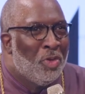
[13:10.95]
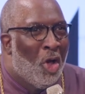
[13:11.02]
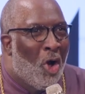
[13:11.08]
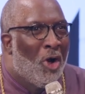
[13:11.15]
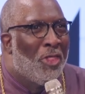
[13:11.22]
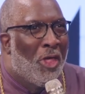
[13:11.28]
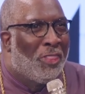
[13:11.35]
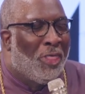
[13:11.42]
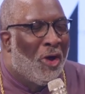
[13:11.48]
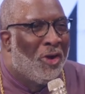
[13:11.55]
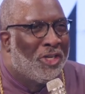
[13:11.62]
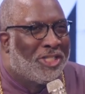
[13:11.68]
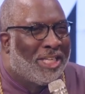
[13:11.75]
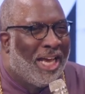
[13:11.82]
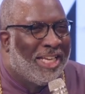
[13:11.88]
on the
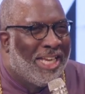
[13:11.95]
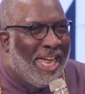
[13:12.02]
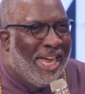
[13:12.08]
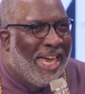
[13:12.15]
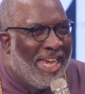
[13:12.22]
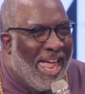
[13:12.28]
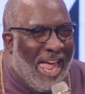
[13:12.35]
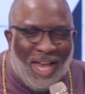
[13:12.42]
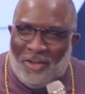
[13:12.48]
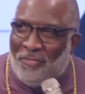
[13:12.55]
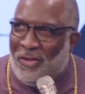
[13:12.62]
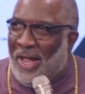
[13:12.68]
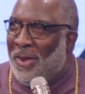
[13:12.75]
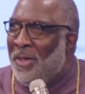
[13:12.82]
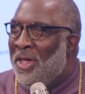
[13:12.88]
third Sunday in
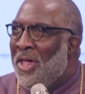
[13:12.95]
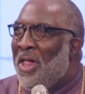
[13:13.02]
Advent?